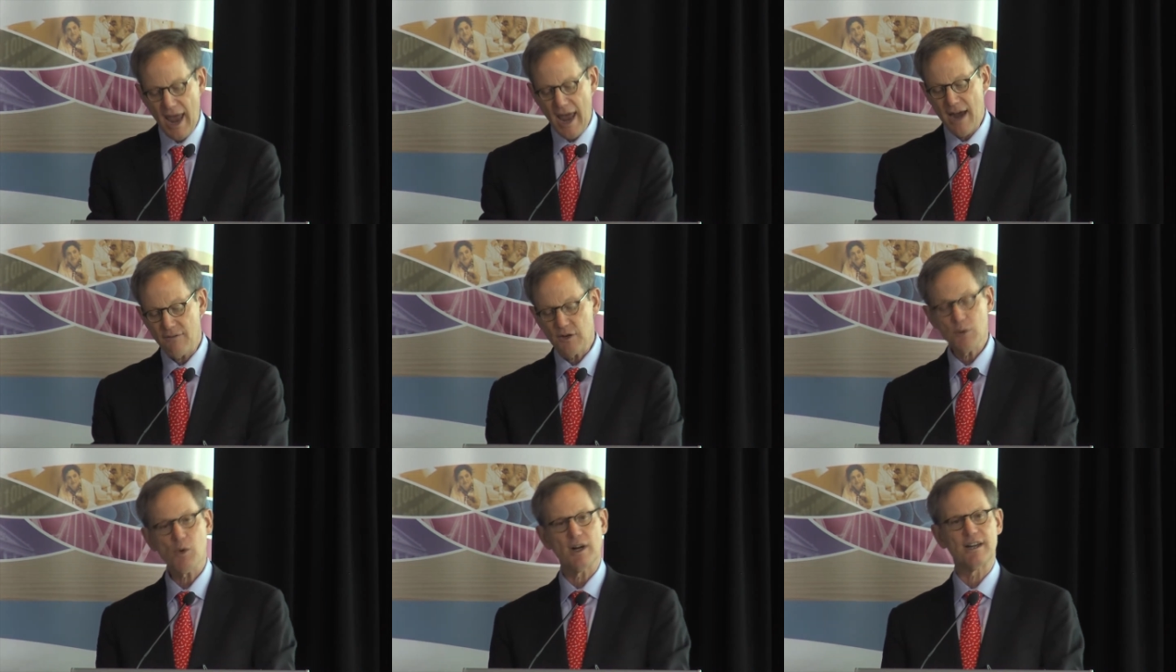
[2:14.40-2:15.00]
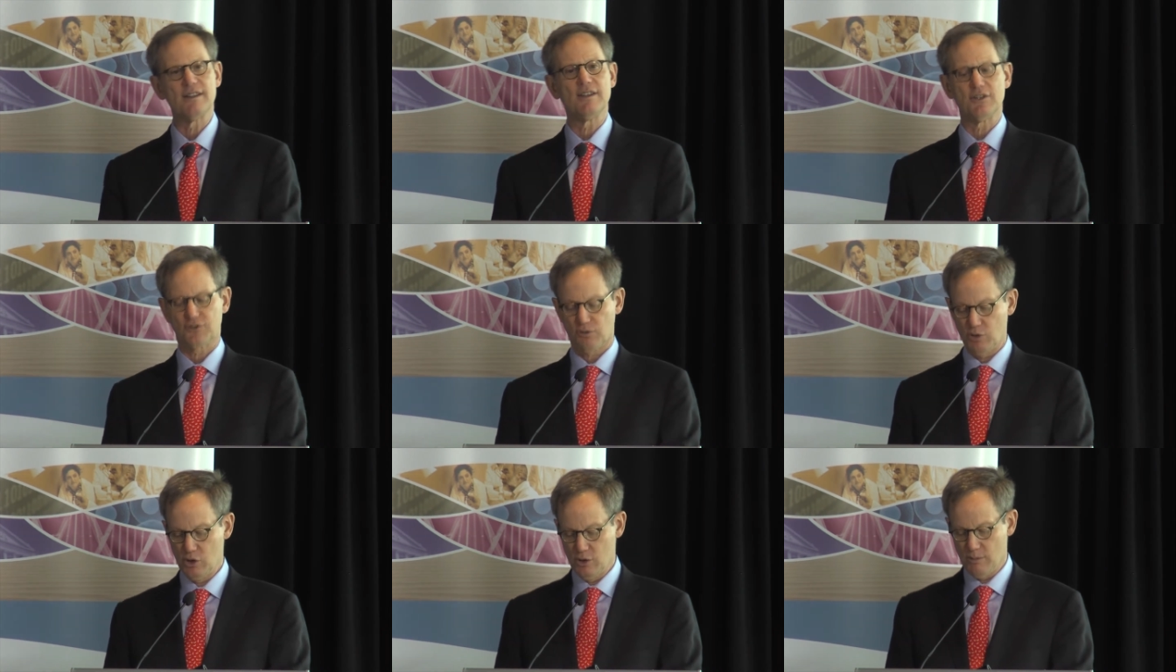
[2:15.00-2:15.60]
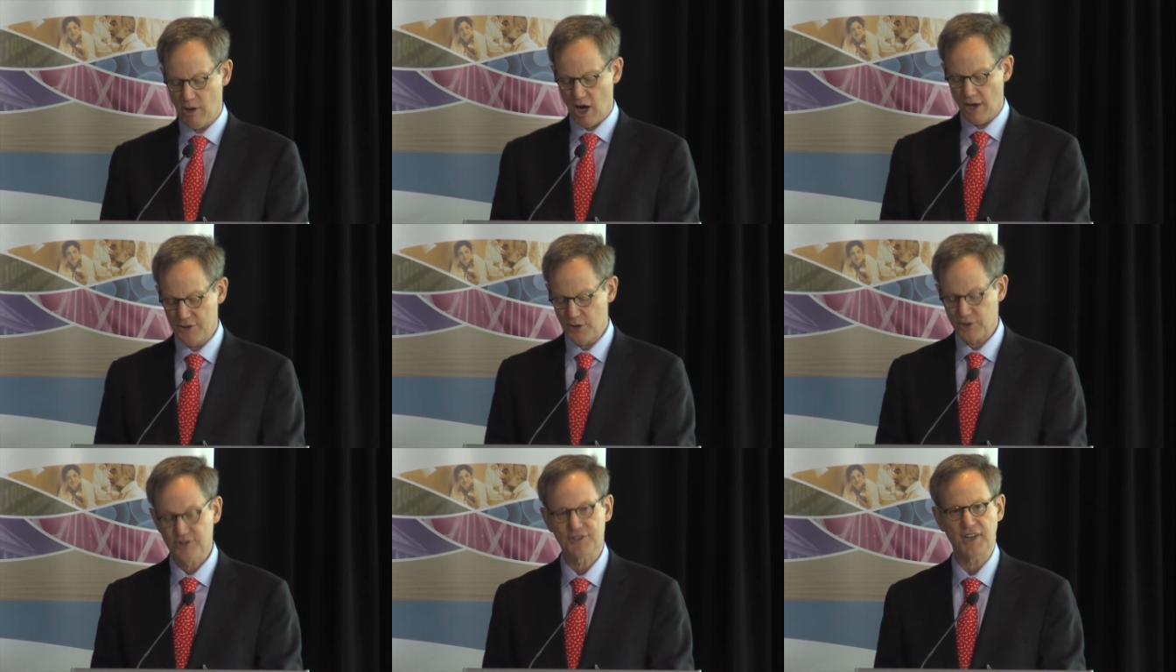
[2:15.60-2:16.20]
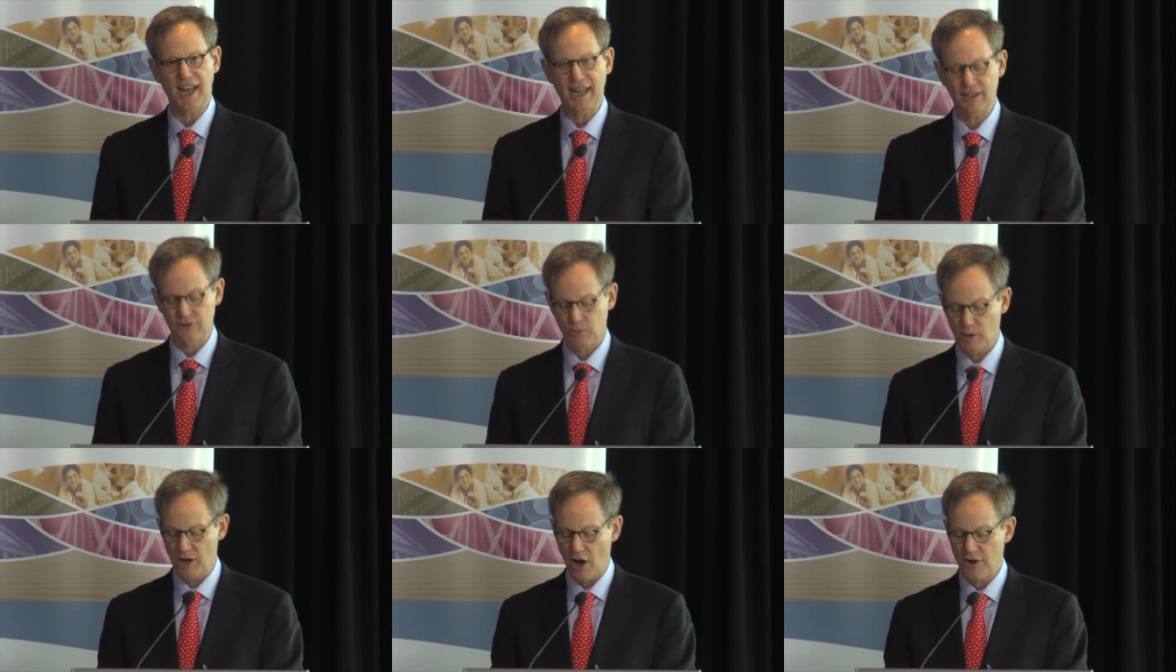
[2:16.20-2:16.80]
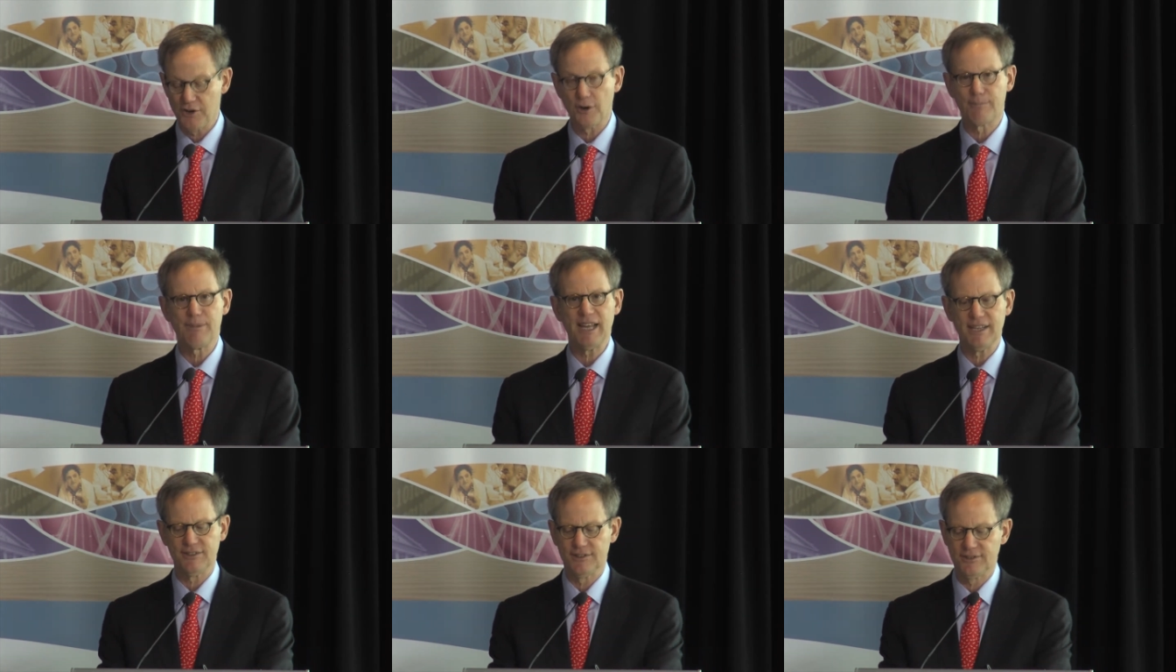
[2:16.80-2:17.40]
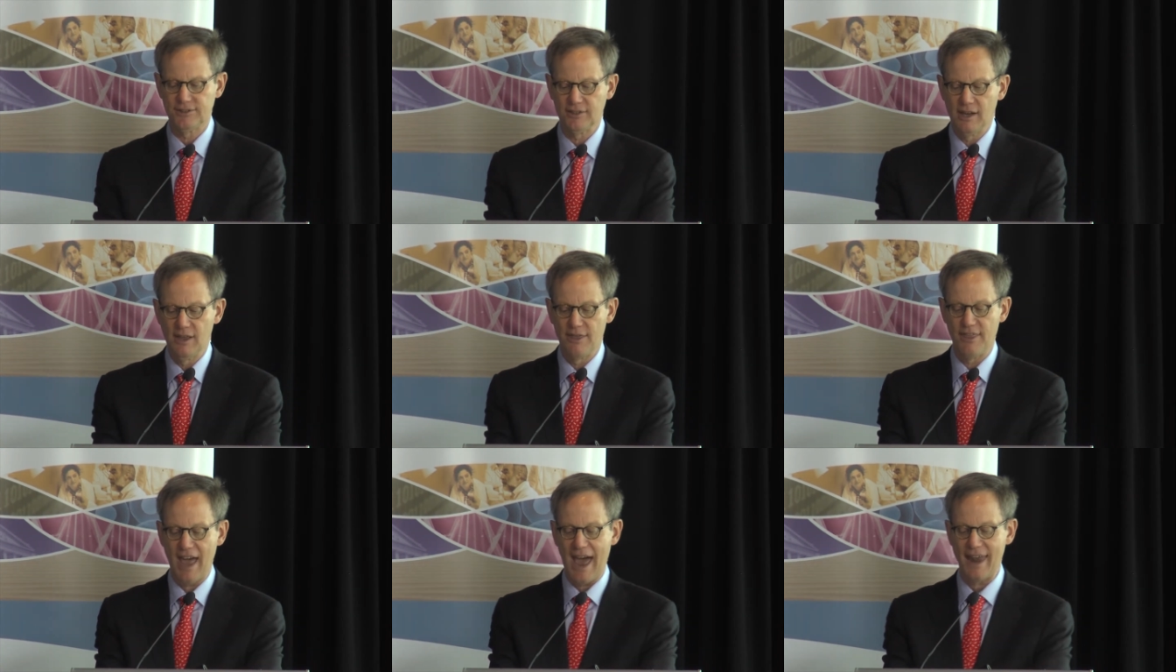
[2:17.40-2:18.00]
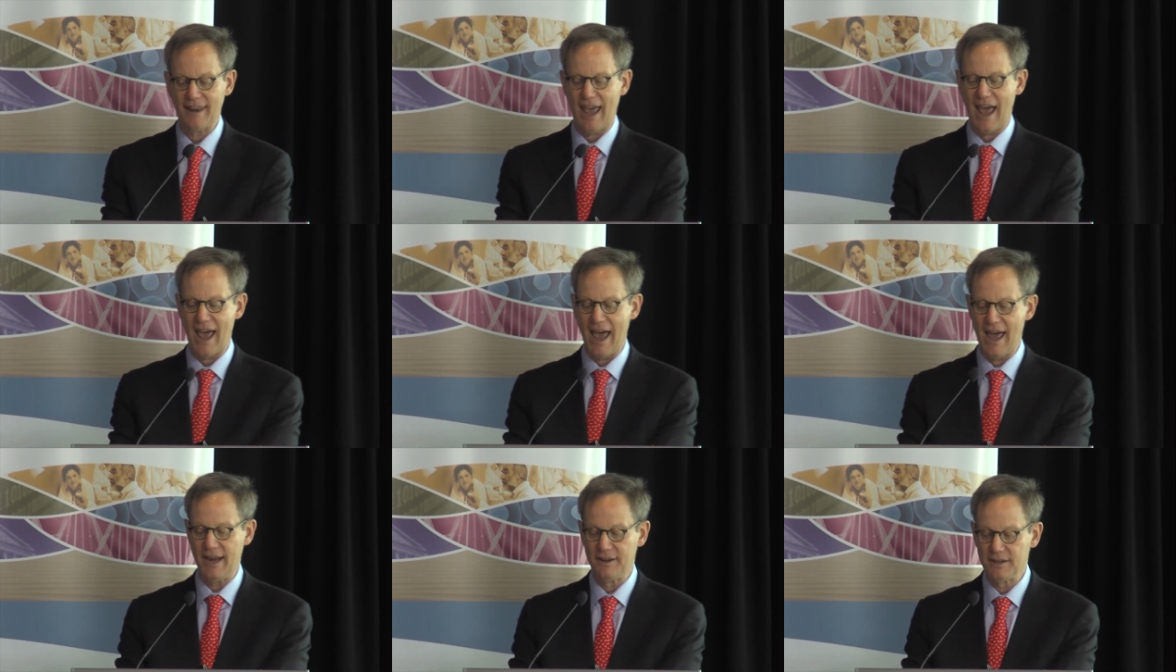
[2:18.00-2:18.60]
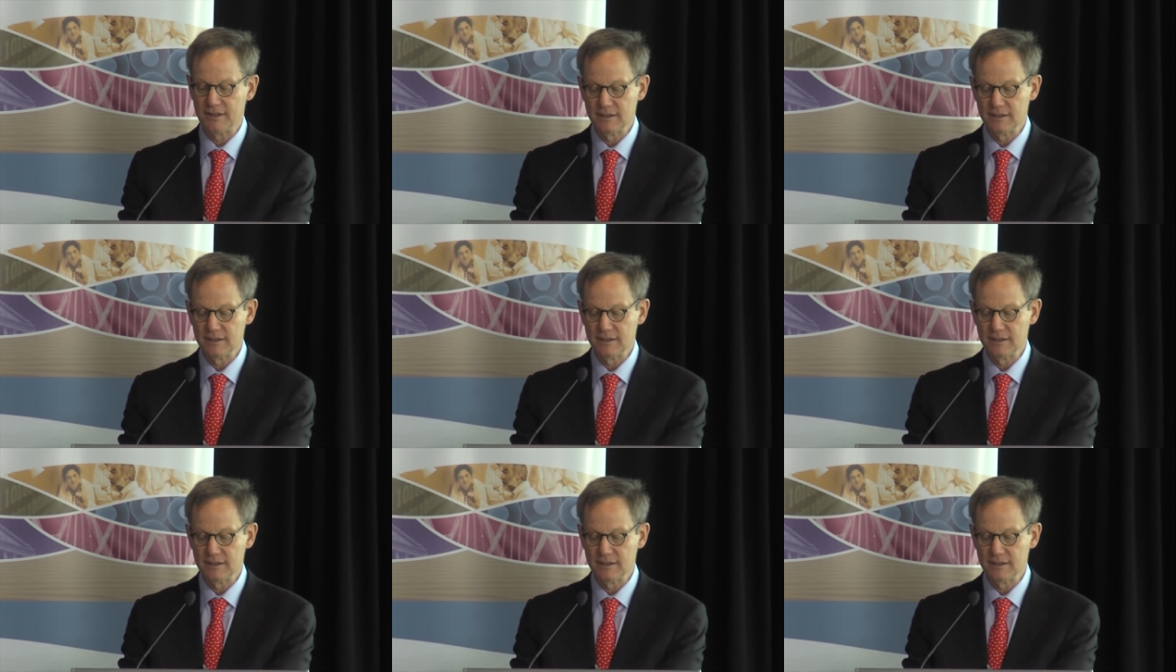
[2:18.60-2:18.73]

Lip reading: Everyone in this room understands what underpins that ad.